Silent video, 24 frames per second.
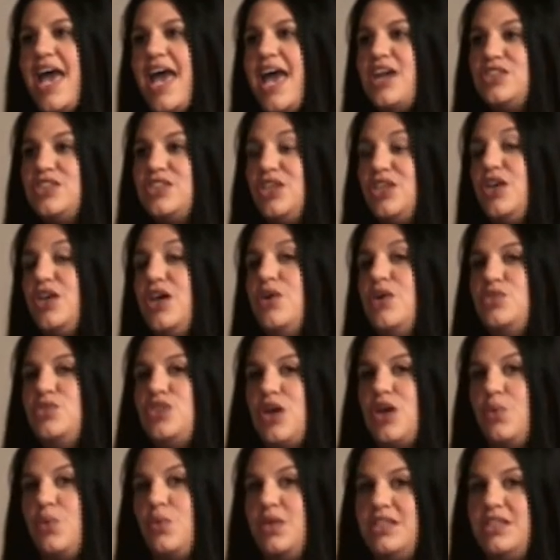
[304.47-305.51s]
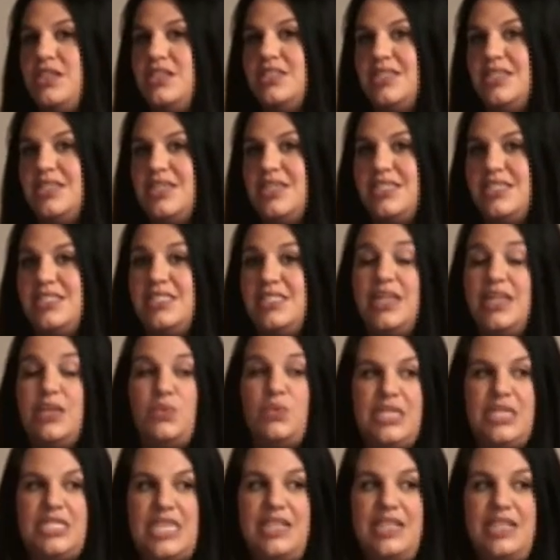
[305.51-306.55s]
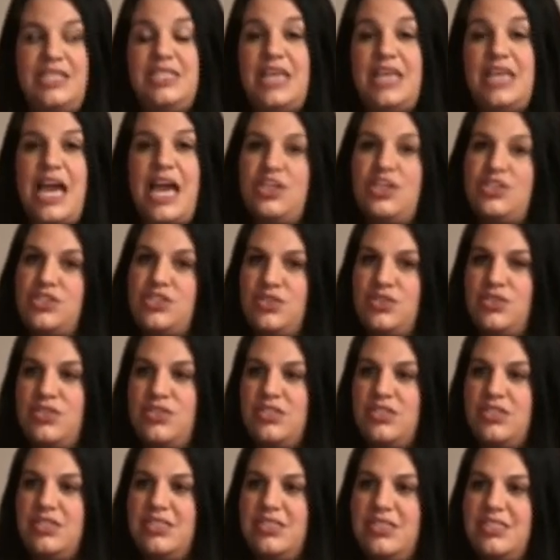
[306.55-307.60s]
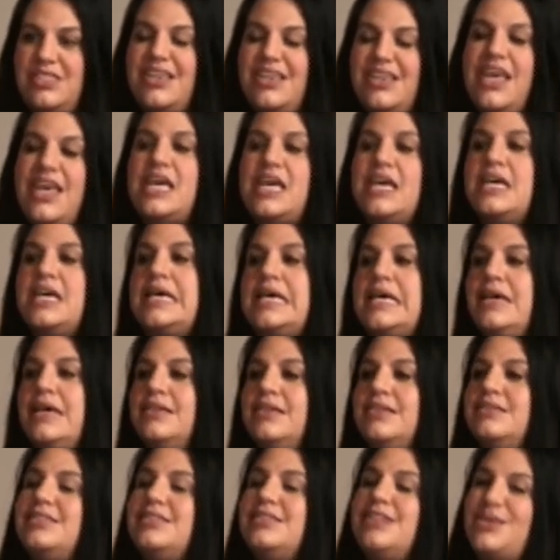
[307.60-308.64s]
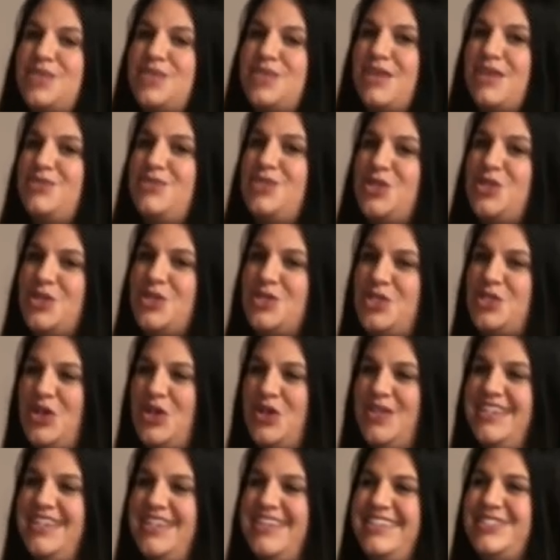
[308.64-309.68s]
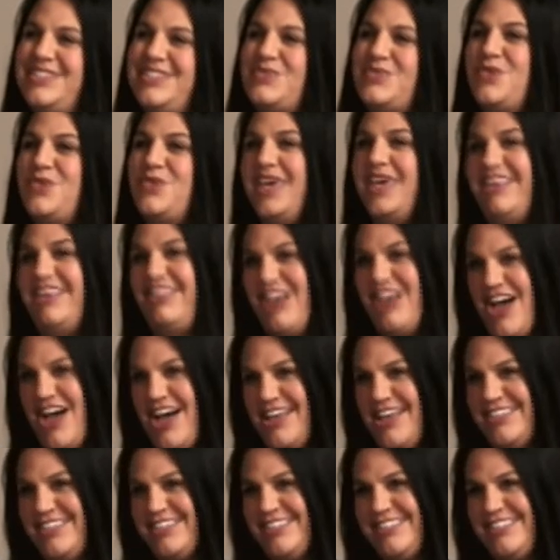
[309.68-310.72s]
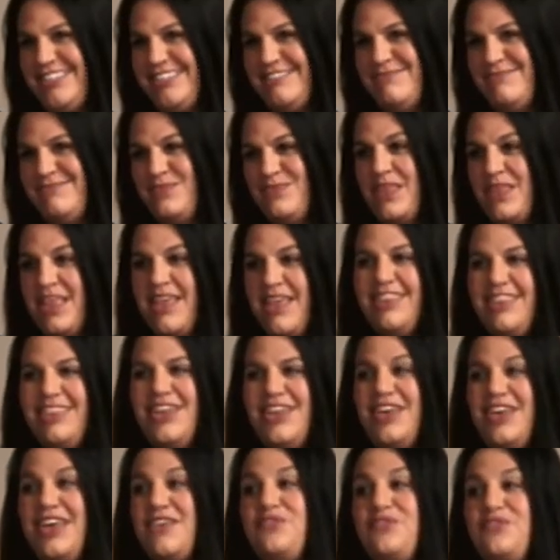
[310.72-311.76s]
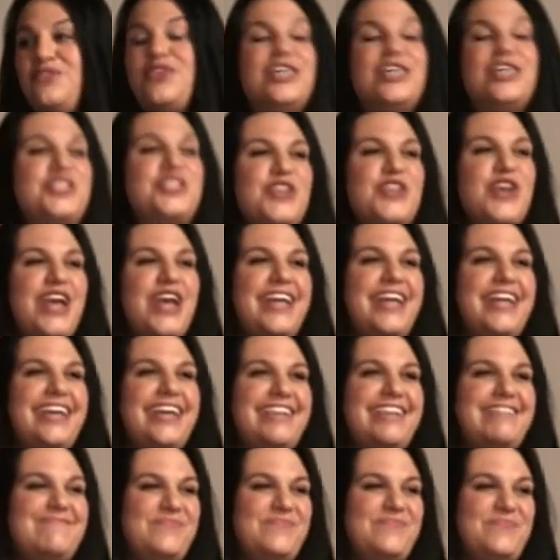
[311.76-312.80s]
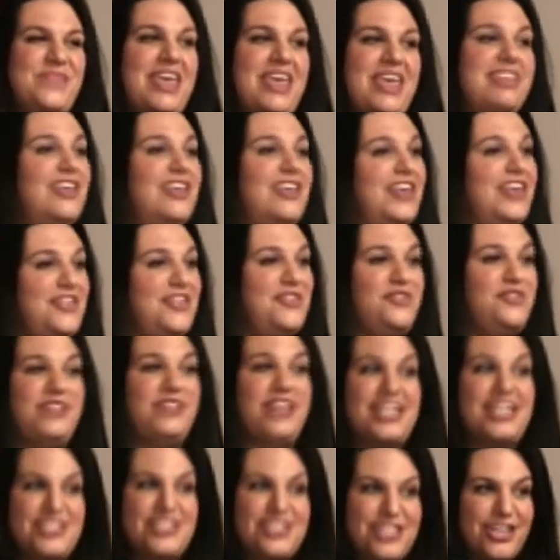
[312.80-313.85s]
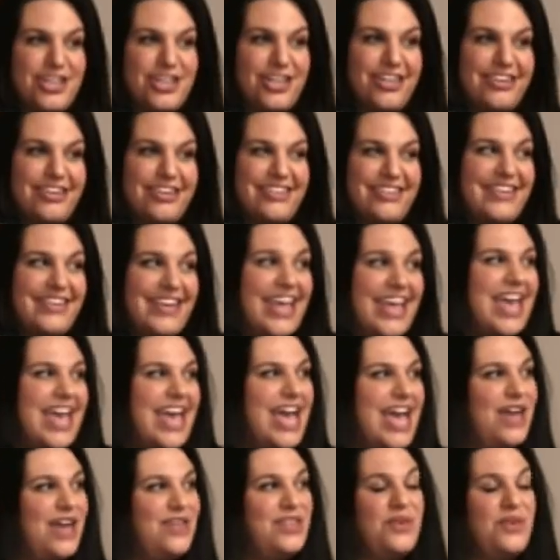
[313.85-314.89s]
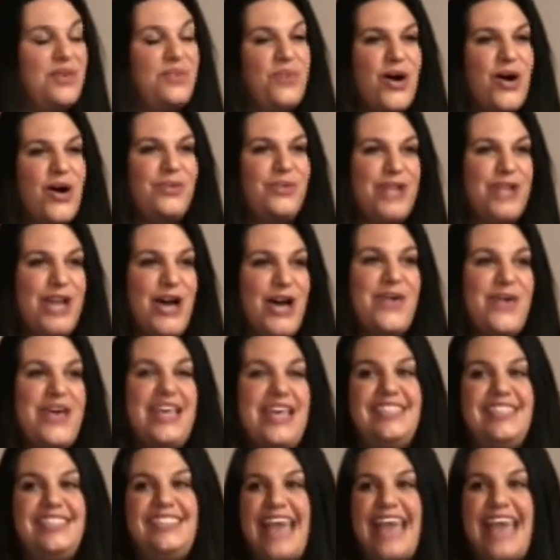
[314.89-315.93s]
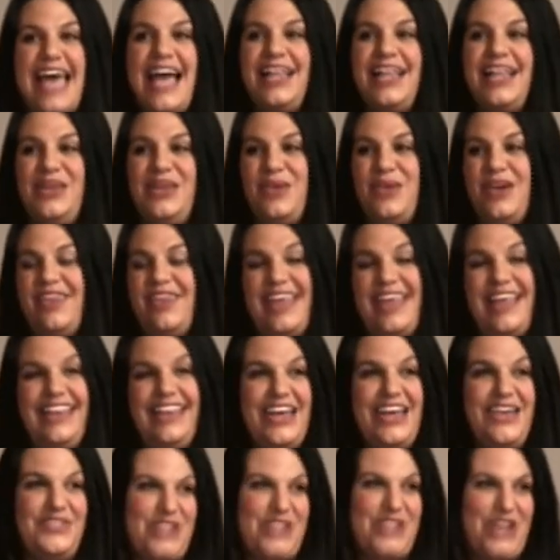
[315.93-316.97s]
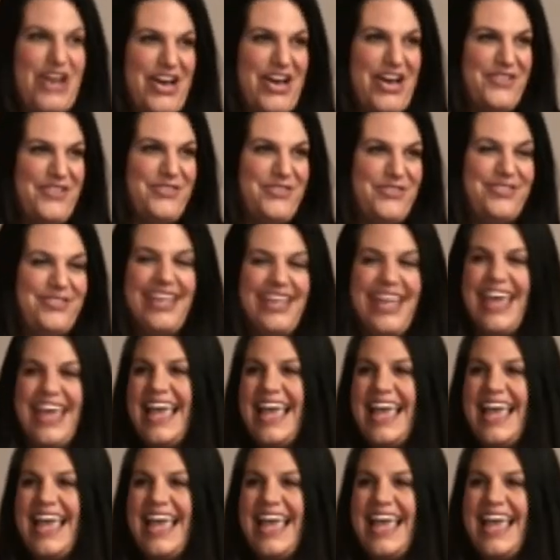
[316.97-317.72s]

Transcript: I actually coach our witnesses that we take to nationals. Sometimes your attorneys will get lost. They'll get frustrated, they'll get flustered, and they won't know exactly where they left off.